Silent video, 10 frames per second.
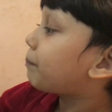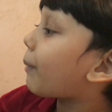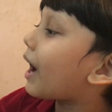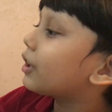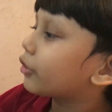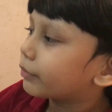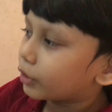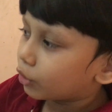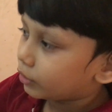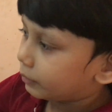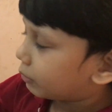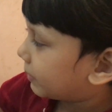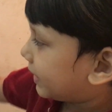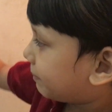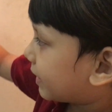part of the Holy
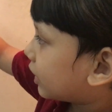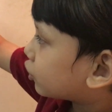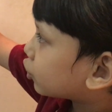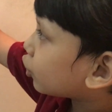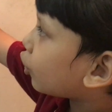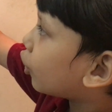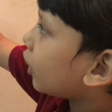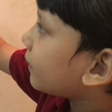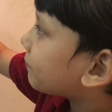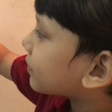Roman Empire. So